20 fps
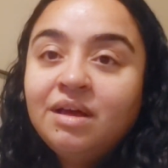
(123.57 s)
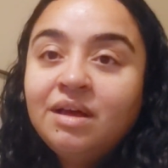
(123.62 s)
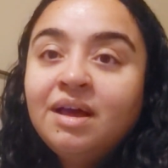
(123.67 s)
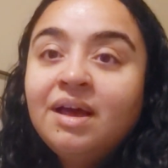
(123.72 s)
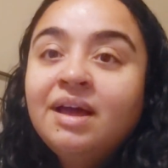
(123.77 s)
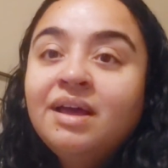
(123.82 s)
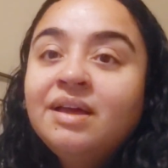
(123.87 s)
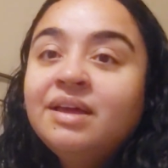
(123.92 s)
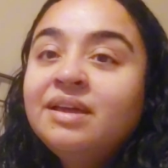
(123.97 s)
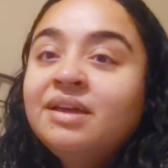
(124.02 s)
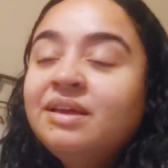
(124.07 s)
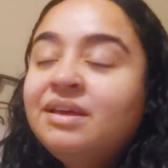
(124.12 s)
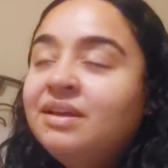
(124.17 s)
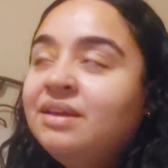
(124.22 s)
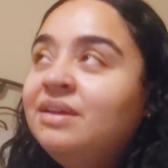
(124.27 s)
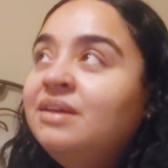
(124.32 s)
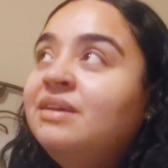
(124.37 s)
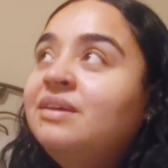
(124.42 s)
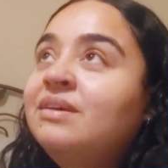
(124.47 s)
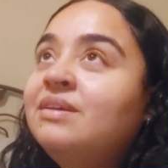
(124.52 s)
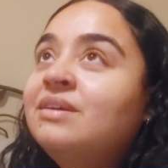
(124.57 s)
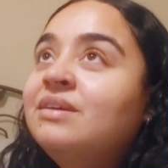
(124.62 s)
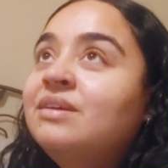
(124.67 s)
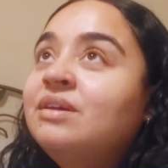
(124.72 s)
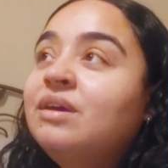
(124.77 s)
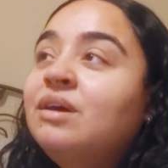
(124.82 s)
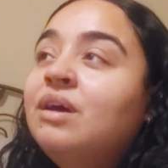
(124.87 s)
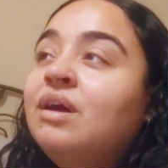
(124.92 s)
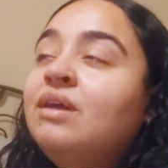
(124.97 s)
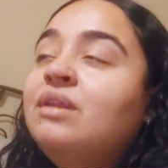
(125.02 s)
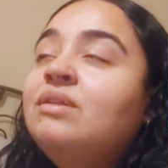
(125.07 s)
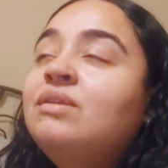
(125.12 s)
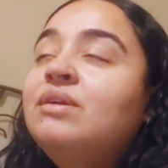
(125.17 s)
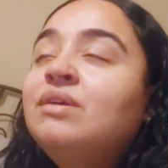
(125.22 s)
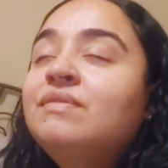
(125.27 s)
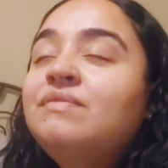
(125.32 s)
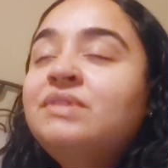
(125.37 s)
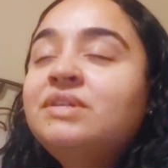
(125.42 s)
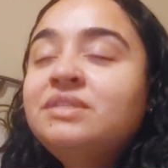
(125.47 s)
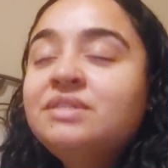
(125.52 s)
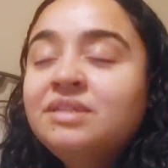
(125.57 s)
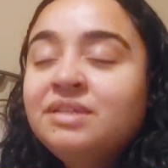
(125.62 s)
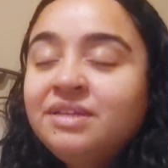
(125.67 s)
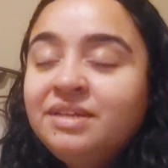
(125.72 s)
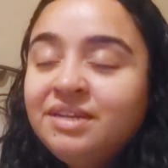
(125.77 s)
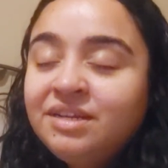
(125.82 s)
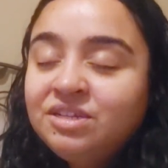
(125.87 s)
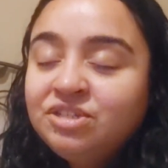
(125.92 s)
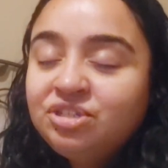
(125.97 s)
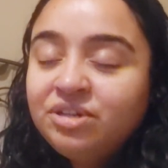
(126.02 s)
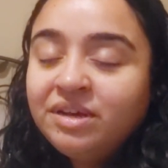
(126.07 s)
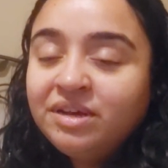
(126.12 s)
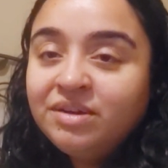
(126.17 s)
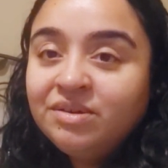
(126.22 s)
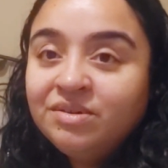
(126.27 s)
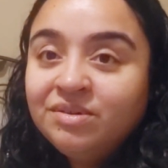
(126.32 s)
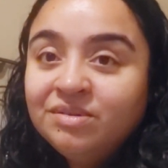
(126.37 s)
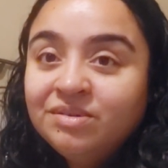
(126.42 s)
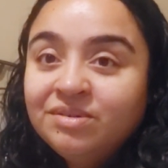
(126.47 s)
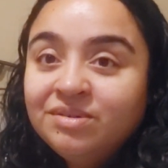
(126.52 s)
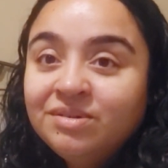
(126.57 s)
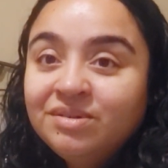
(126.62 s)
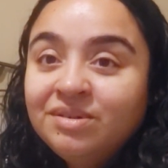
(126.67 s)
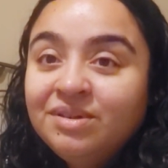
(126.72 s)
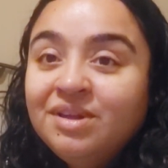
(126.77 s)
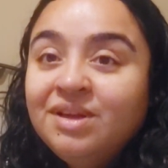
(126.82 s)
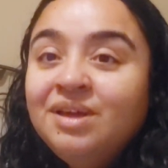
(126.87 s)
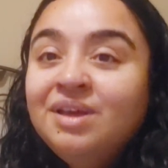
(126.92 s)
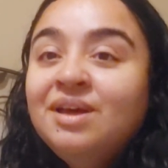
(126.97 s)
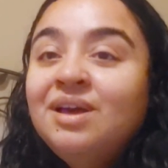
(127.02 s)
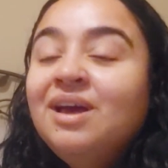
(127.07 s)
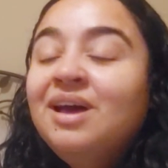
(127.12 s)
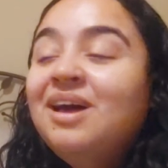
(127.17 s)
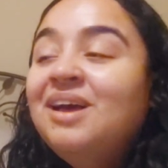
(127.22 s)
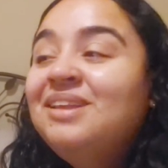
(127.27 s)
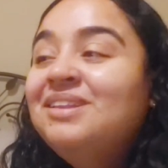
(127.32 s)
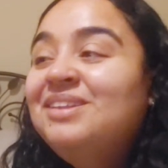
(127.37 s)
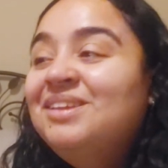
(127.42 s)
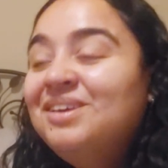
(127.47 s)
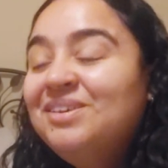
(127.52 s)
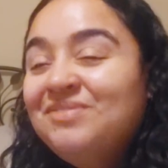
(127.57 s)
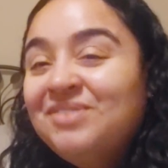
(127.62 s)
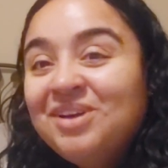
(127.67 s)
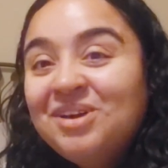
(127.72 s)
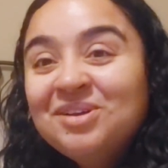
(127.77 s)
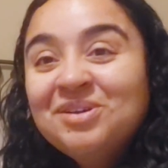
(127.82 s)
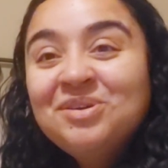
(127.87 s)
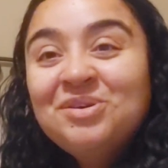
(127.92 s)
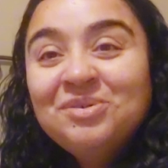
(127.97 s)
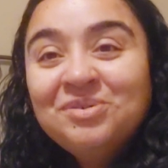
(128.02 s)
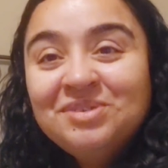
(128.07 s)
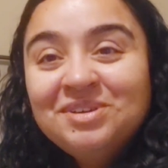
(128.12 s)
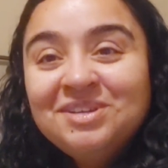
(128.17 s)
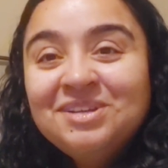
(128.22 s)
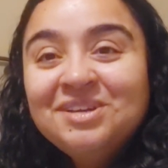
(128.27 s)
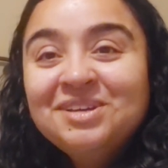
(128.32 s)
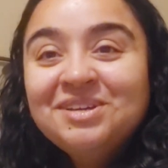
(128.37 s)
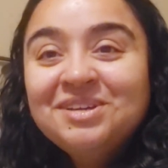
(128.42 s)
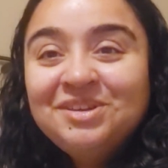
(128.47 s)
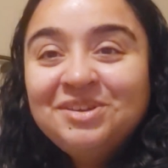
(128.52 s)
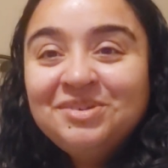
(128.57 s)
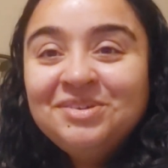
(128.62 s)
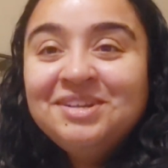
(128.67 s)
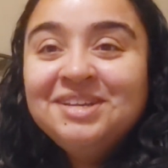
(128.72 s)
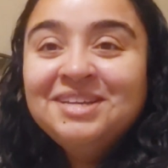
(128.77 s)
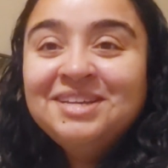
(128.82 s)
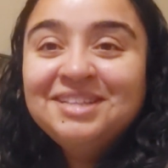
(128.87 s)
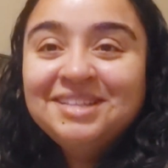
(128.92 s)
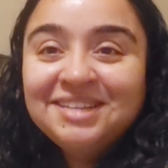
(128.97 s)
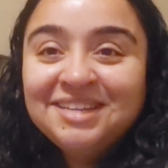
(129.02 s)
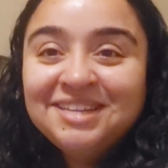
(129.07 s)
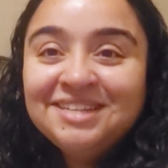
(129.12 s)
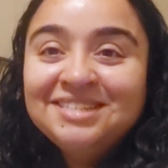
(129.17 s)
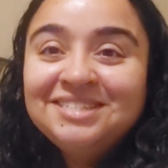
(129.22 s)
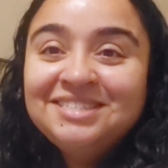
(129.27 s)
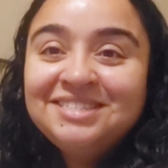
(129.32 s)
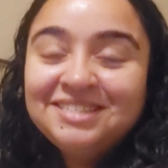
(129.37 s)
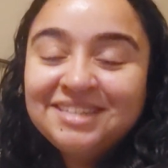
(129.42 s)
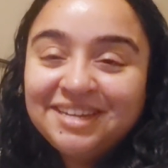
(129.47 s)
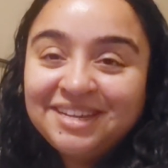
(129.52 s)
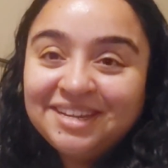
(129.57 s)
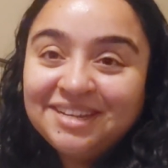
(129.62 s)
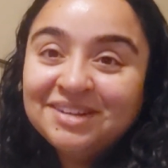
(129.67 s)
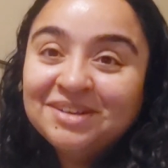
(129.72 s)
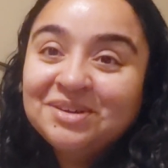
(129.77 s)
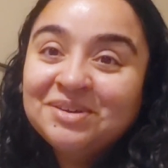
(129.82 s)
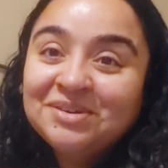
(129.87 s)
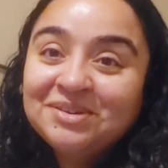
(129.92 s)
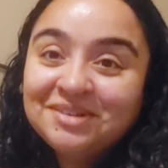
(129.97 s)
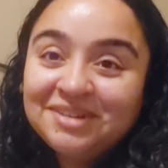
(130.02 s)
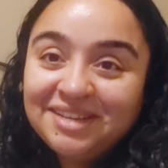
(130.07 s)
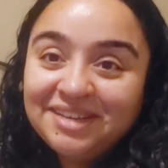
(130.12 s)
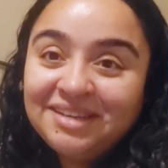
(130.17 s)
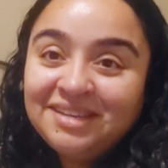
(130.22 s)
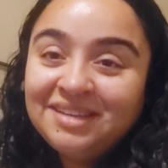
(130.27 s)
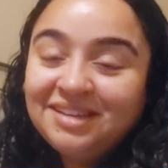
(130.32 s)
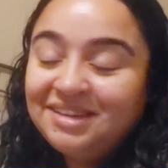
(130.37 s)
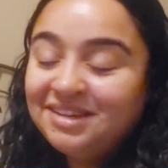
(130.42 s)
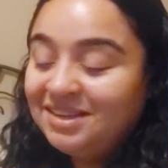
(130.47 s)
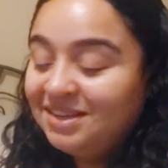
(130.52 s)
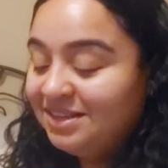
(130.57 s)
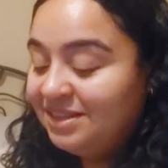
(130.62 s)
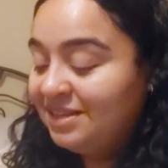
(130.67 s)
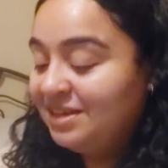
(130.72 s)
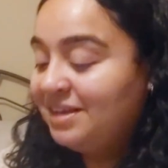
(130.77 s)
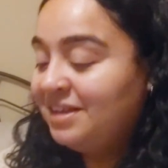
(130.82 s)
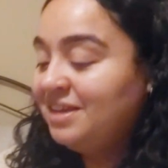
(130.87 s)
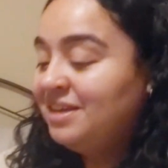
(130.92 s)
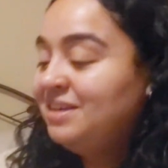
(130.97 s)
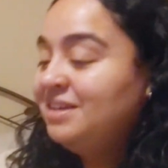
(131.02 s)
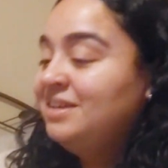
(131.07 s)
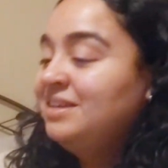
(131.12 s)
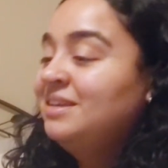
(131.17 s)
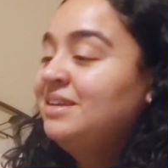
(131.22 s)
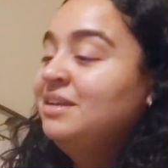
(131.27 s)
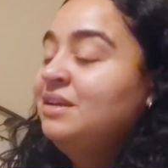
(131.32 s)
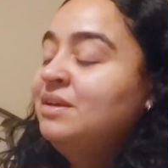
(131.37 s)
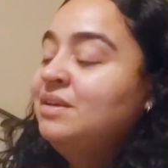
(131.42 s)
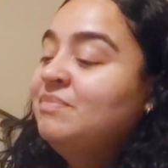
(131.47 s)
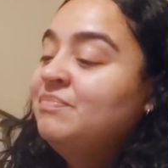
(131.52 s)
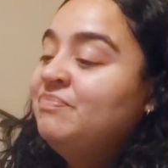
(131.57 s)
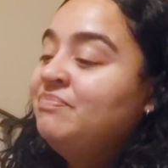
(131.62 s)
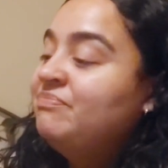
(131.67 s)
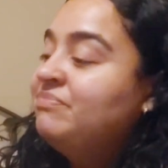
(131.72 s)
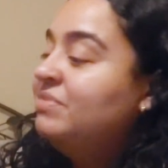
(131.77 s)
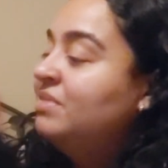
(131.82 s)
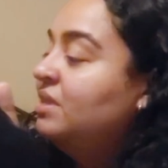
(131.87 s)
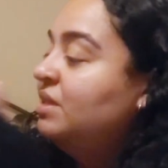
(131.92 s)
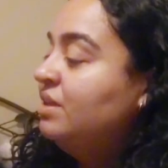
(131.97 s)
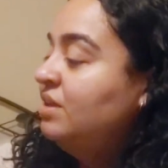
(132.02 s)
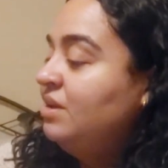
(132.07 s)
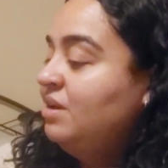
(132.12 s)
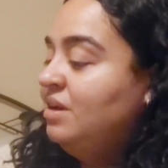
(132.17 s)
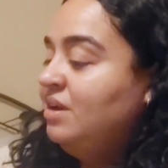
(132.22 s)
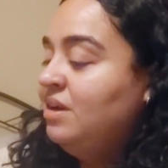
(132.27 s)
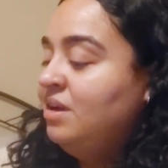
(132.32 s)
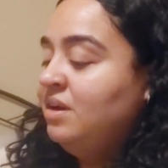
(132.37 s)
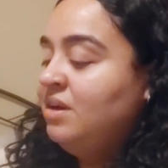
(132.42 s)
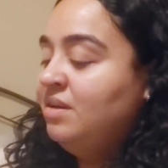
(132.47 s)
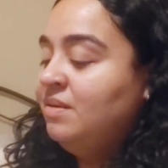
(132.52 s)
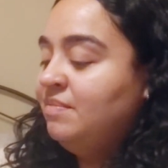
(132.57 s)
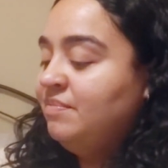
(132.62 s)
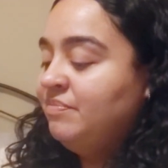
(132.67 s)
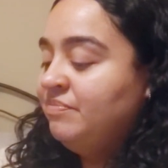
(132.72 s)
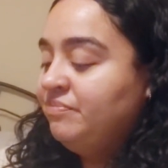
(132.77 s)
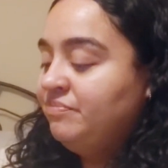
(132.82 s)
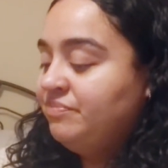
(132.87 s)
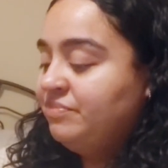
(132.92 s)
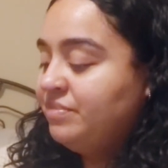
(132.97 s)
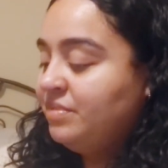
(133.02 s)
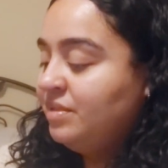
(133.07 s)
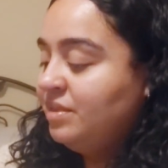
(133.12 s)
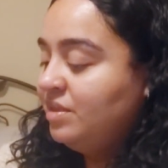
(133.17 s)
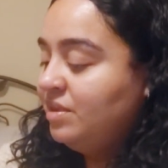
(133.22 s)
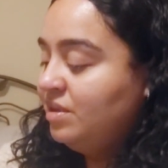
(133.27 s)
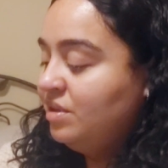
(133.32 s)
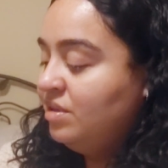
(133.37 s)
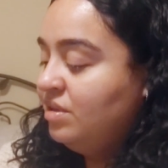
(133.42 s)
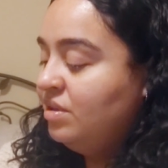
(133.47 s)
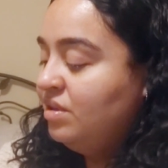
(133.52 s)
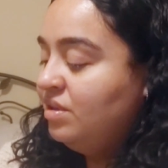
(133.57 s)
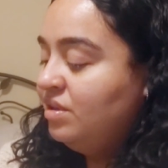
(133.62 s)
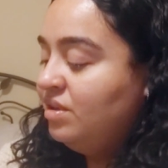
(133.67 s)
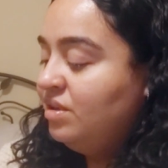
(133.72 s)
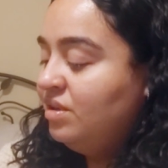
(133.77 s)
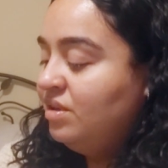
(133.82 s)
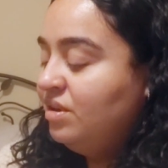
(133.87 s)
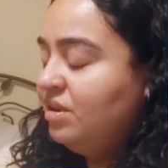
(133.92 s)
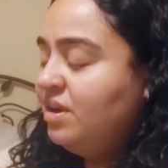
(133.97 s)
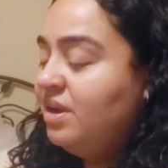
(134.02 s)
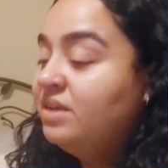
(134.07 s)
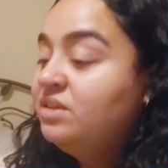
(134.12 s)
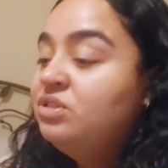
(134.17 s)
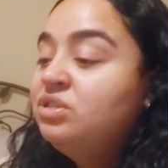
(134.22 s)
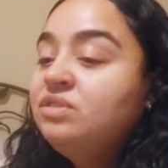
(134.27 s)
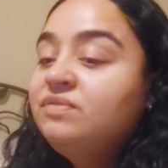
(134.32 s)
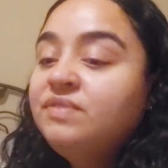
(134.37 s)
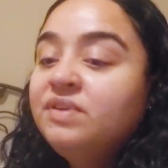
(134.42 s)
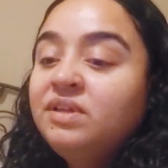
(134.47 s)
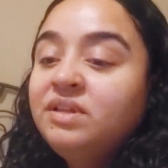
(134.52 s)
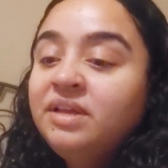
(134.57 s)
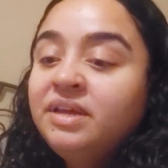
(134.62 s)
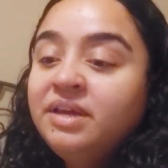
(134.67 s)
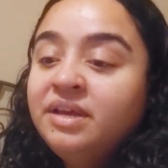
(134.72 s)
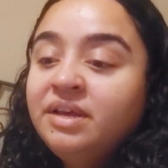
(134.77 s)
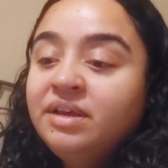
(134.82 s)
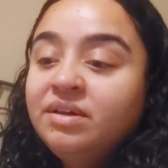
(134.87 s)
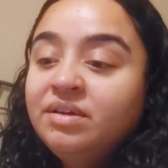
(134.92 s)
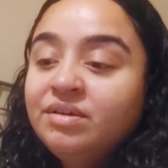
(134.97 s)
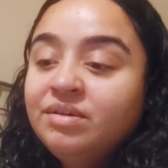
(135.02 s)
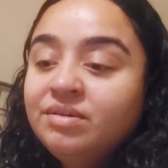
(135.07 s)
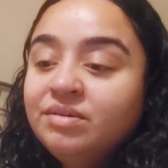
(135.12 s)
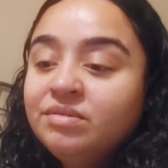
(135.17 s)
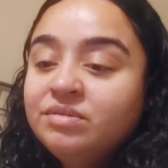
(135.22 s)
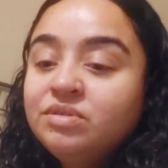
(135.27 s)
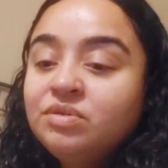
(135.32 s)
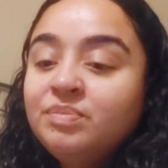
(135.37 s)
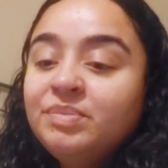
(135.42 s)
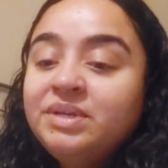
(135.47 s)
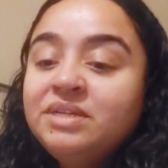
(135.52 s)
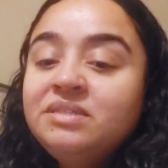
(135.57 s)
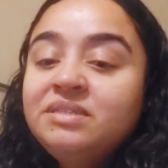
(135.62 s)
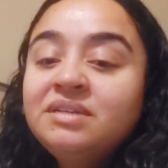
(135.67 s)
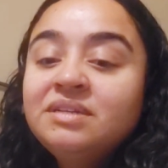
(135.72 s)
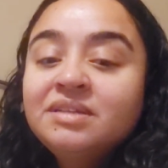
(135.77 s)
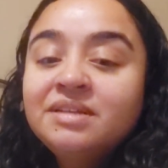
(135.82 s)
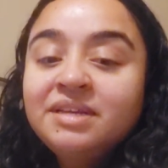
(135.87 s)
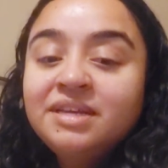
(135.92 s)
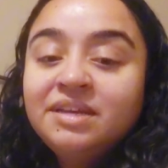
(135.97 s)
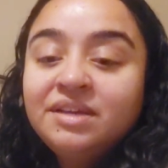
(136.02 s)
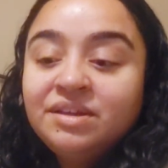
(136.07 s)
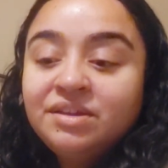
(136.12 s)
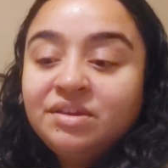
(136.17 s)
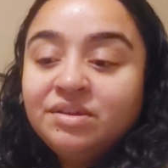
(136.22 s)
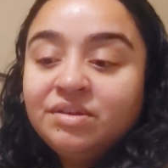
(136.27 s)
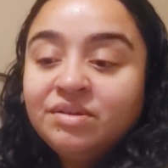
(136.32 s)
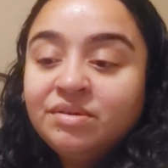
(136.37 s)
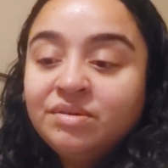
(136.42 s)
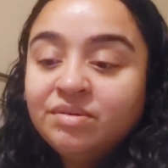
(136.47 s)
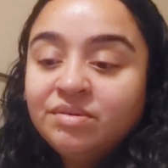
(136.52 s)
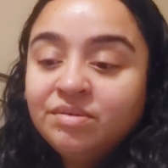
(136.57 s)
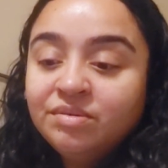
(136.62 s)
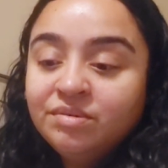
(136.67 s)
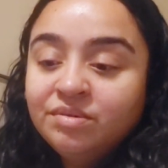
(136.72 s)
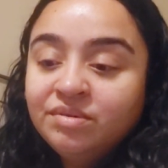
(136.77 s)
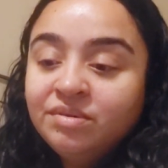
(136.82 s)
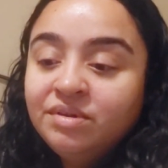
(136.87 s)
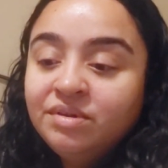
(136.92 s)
I I love this cleaning channel. I love our Coconut Cutie Cleans channel. Okay, like um, I just felt like so basically, you know,